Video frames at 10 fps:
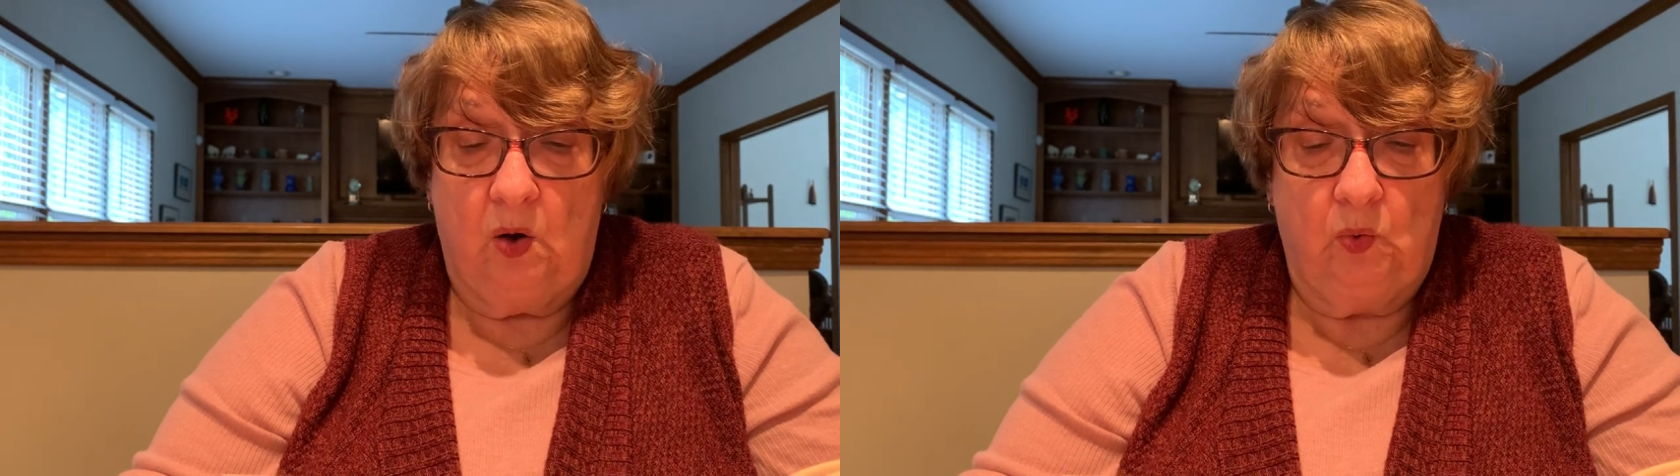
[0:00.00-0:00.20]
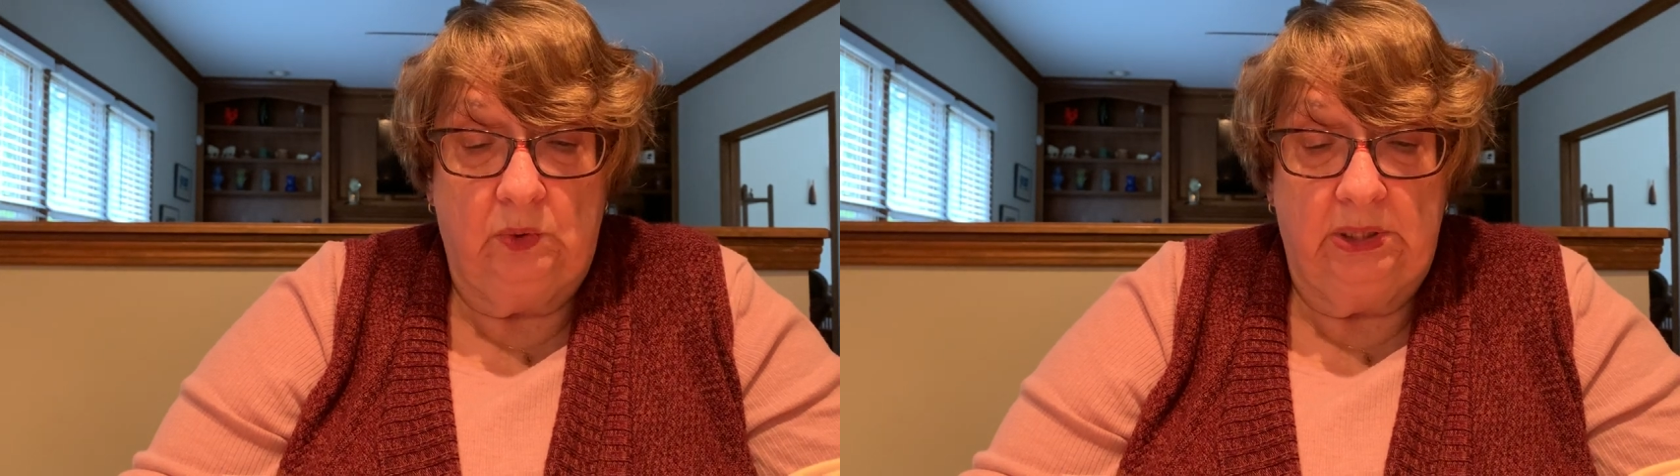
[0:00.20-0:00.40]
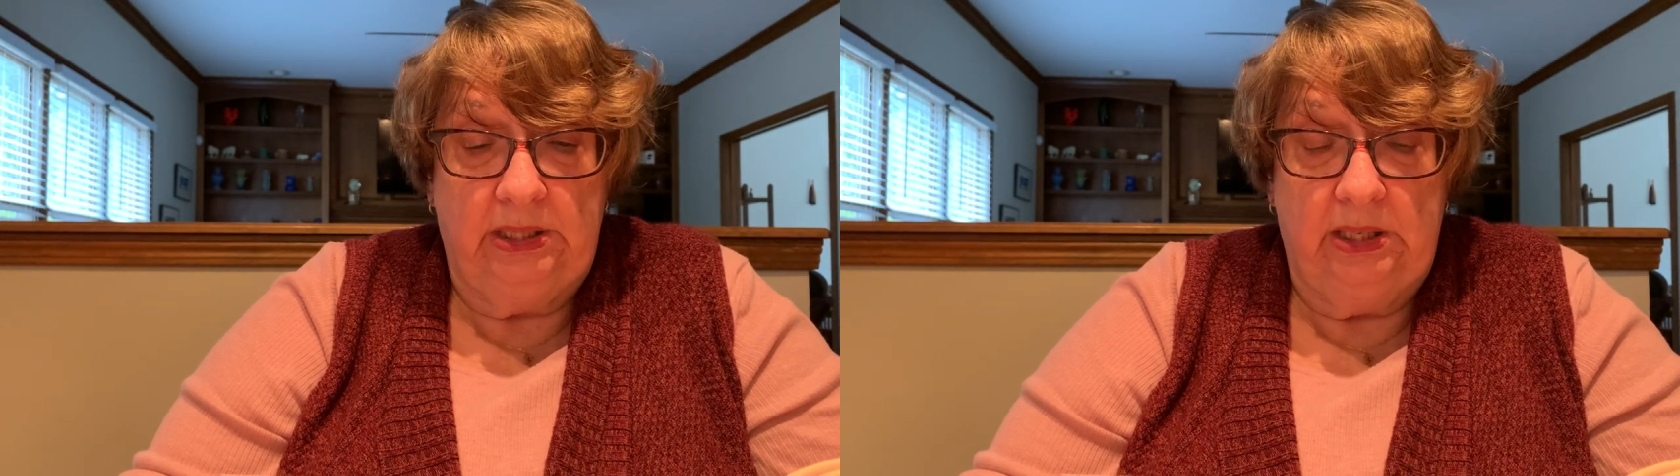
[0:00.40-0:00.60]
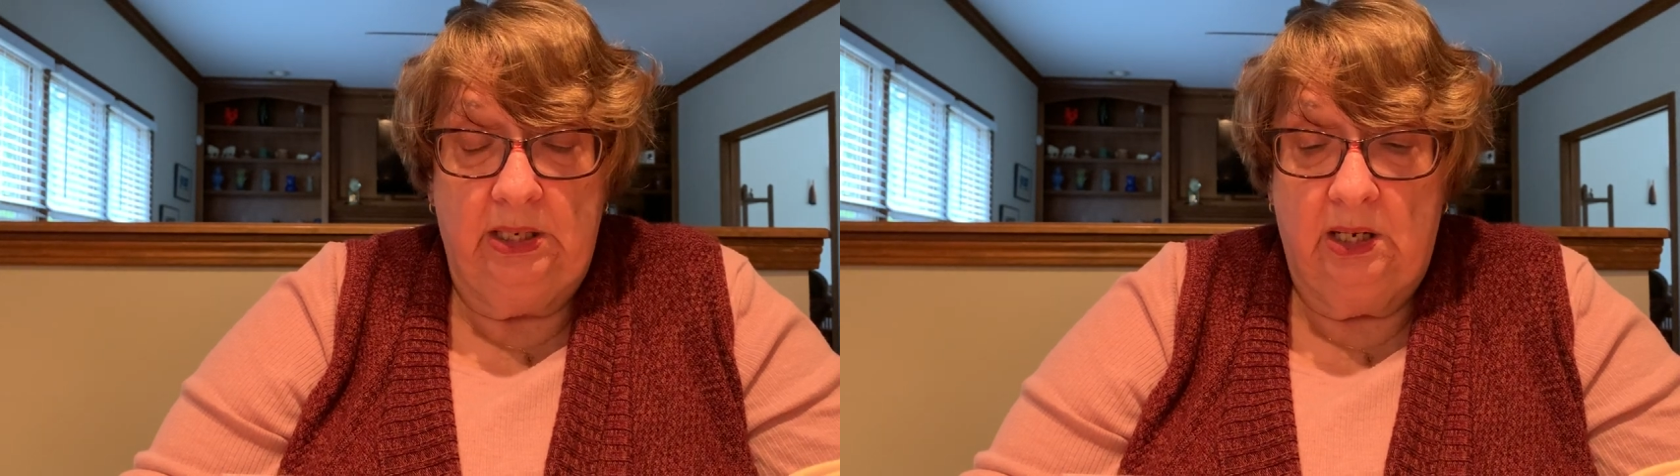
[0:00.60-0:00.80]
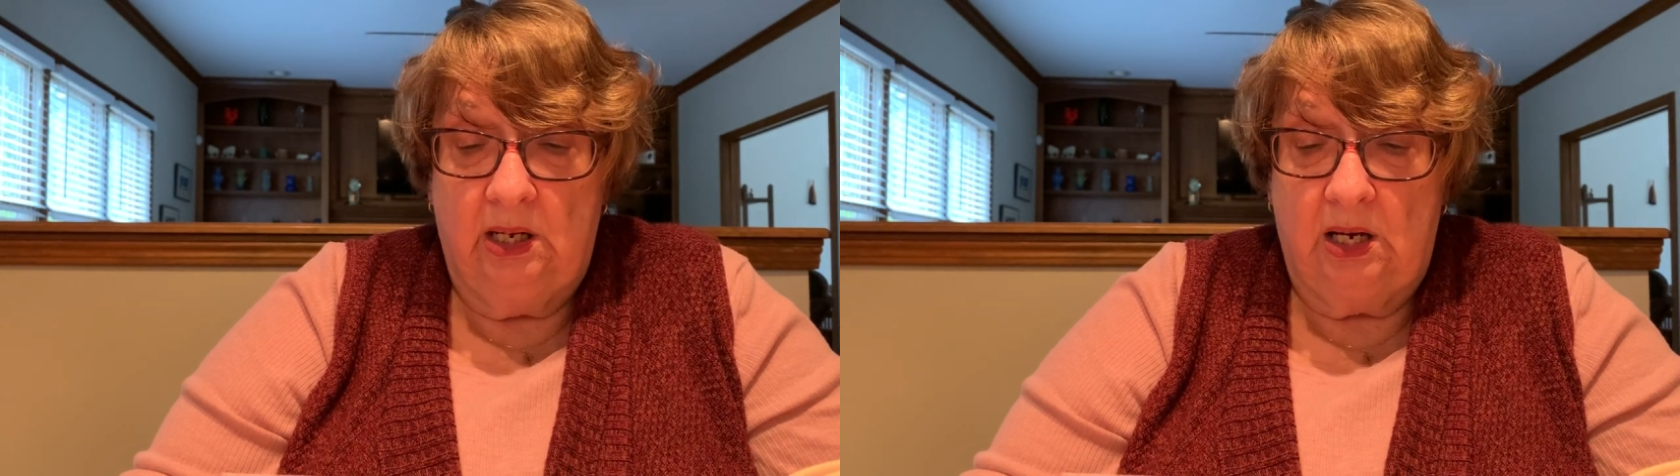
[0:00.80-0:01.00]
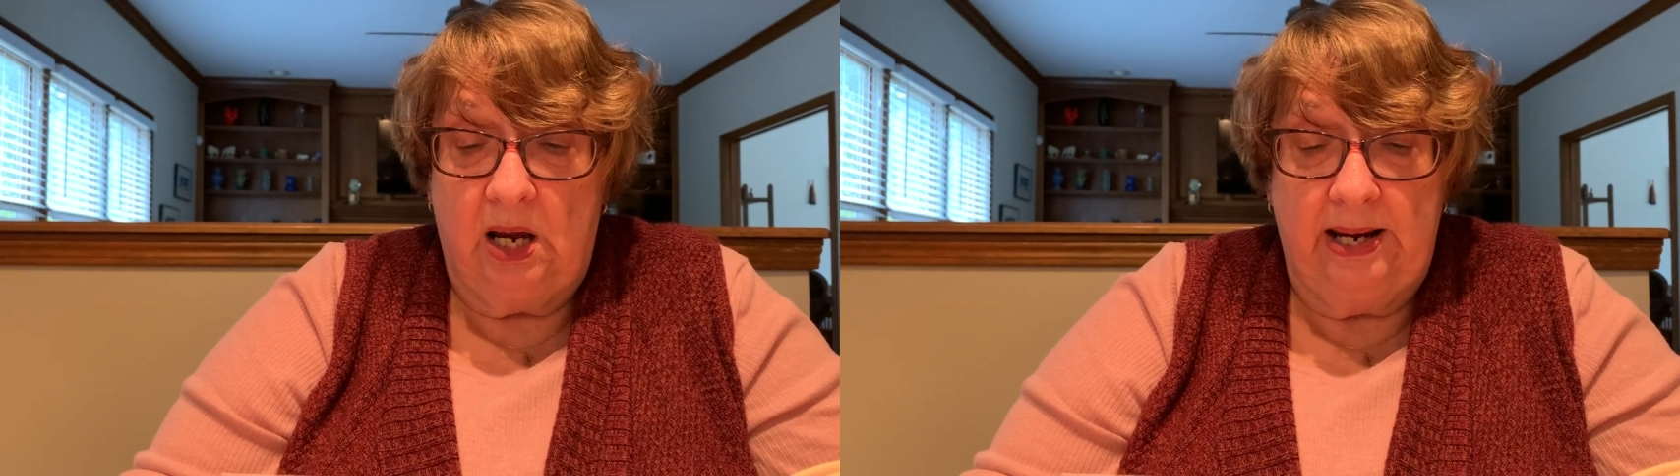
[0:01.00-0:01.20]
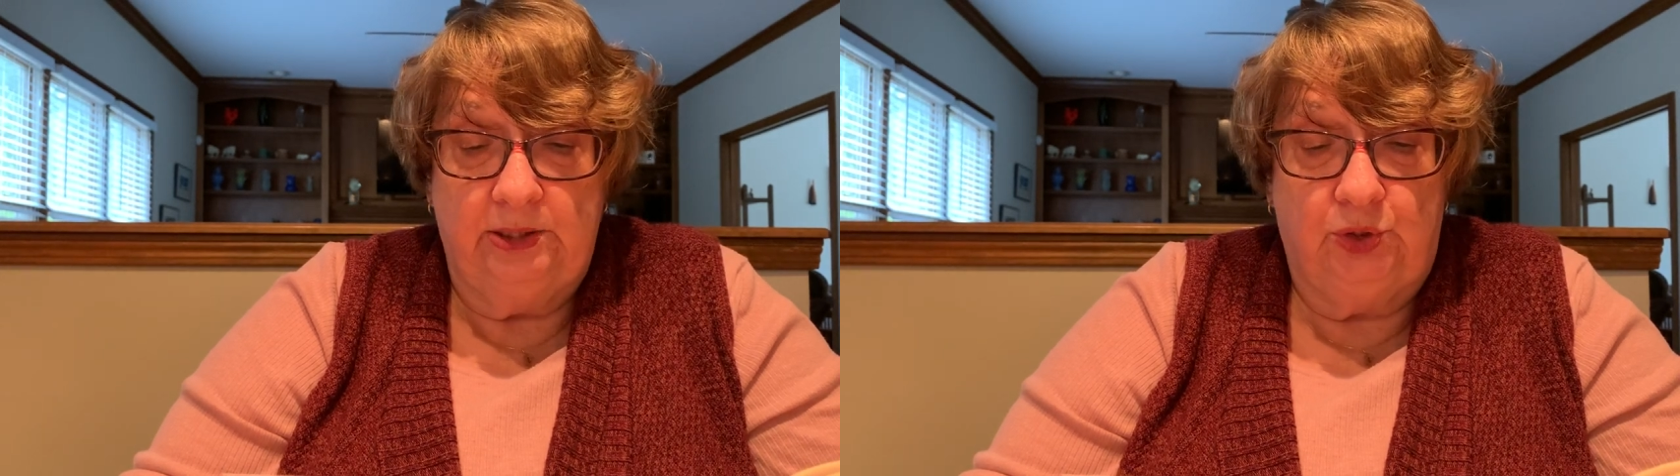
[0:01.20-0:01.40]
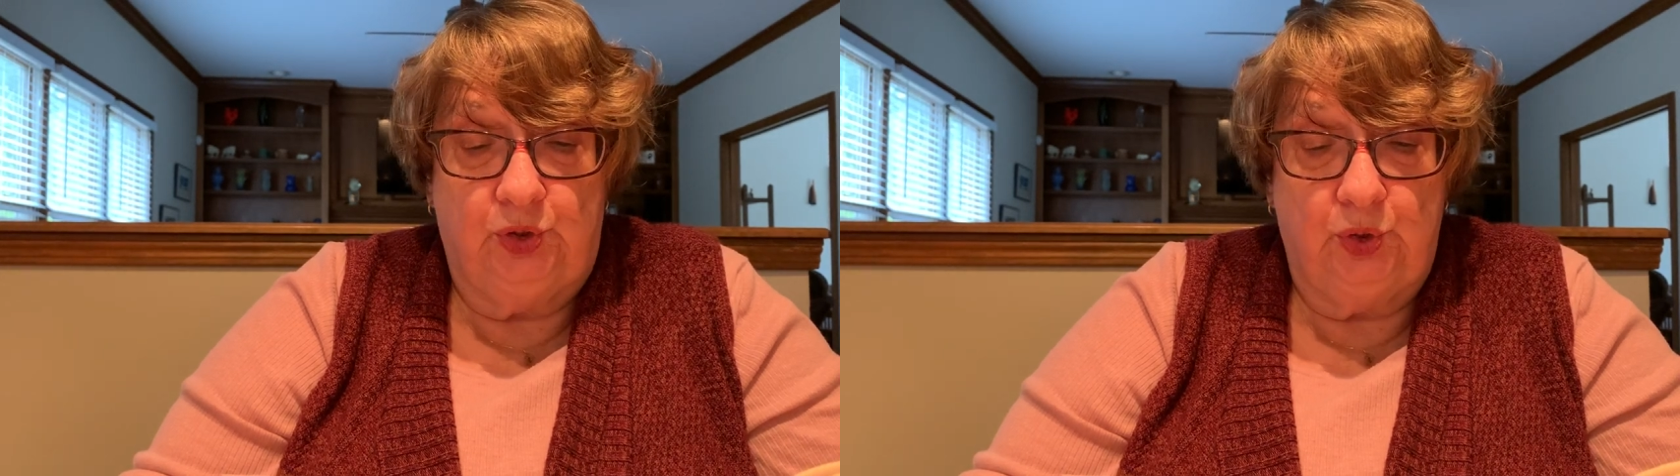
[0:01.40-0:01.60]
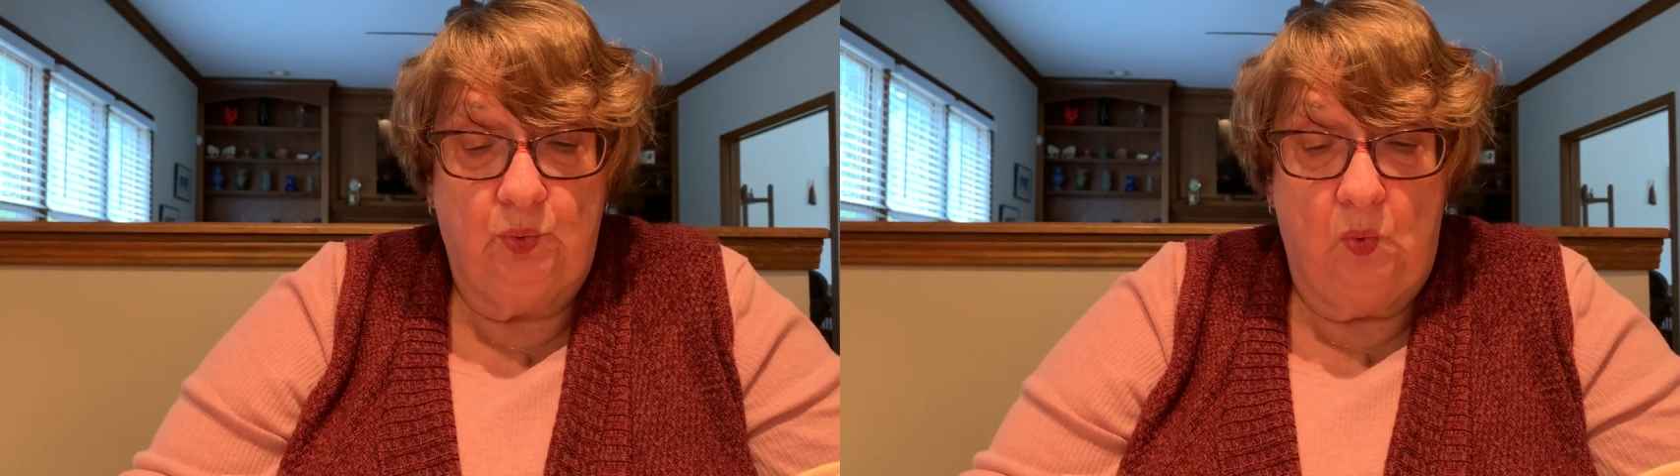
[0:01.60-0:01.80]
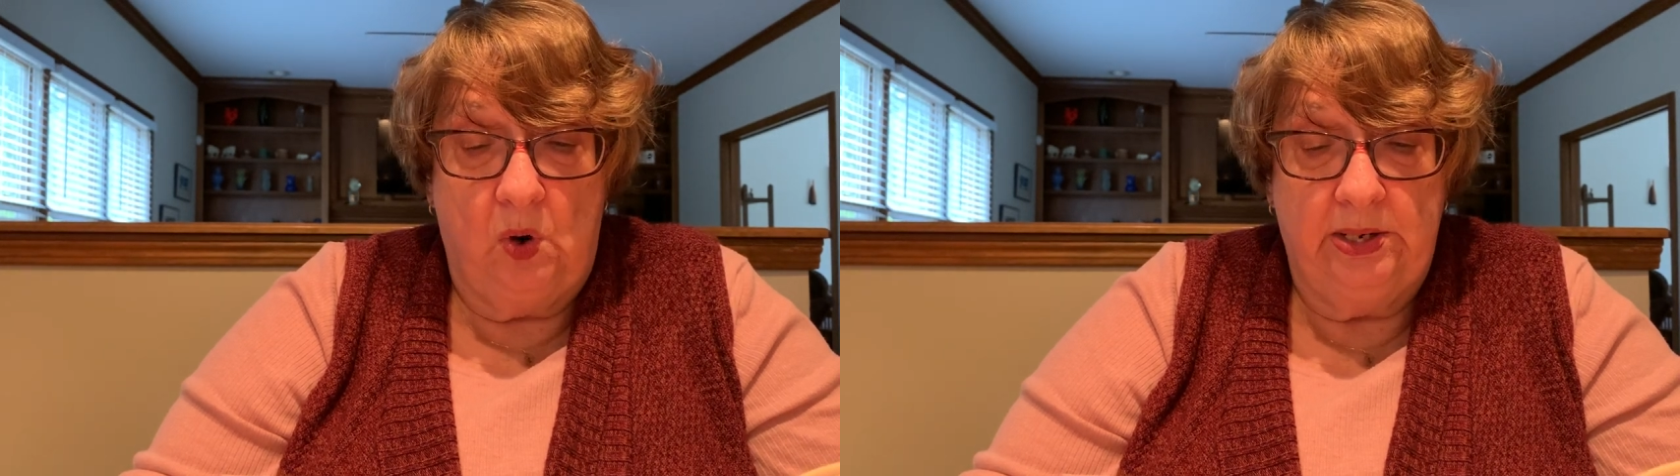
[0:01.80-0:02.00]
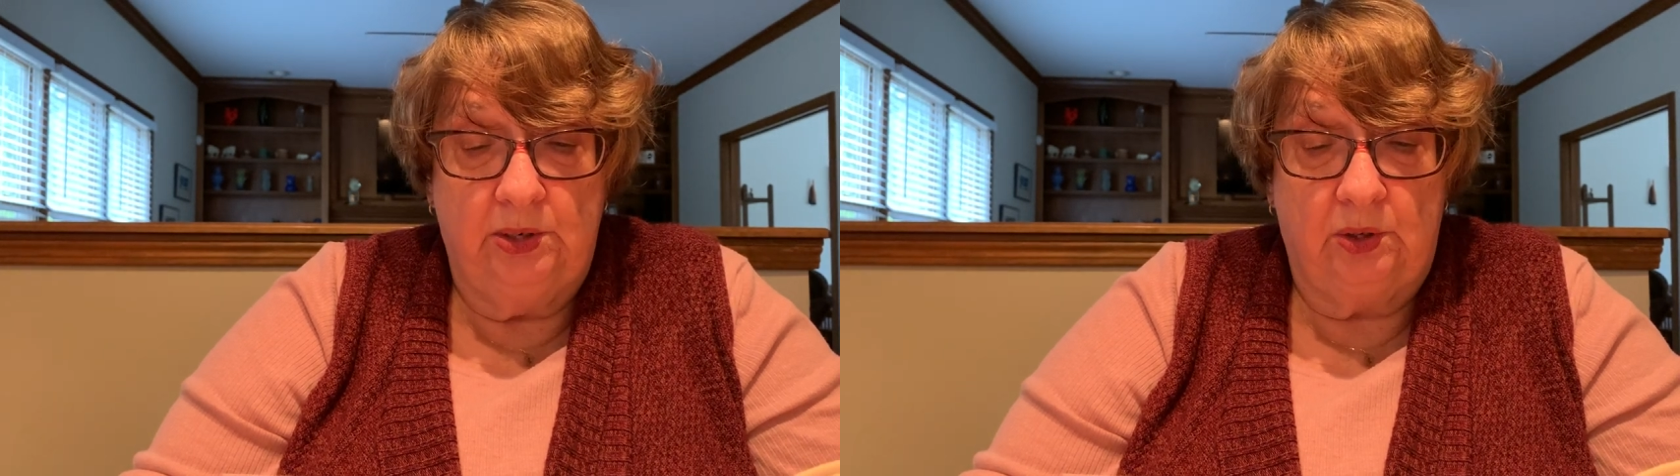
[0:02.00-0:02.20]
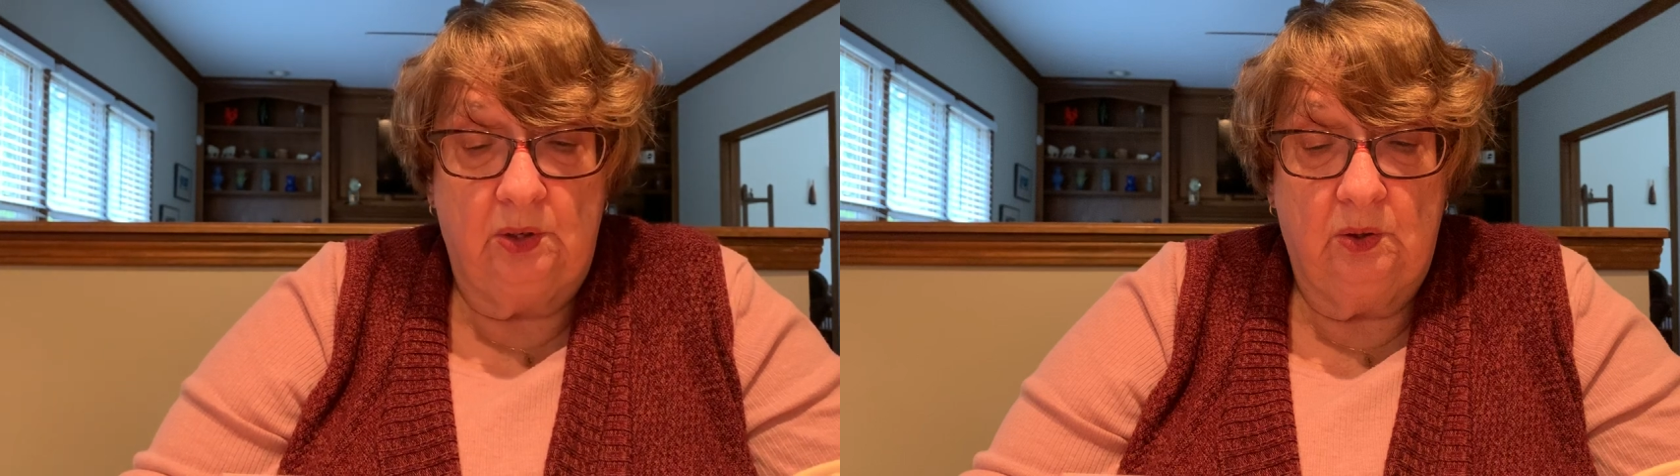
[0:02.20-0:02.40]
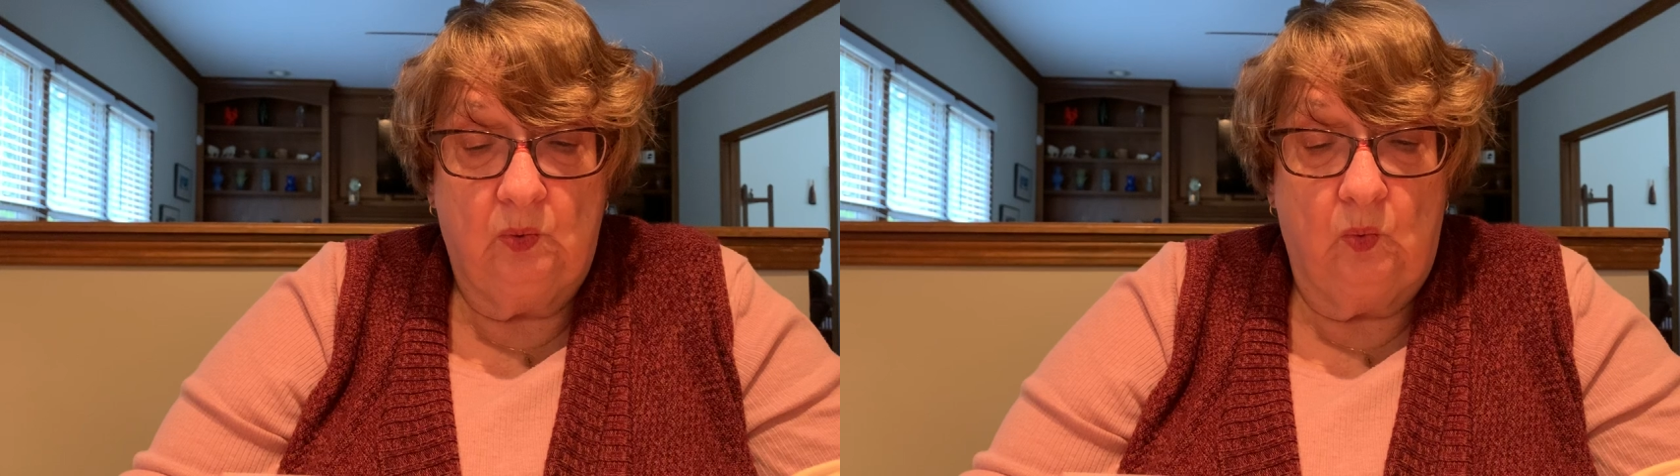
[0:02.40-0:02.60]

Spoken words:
Only I do wonder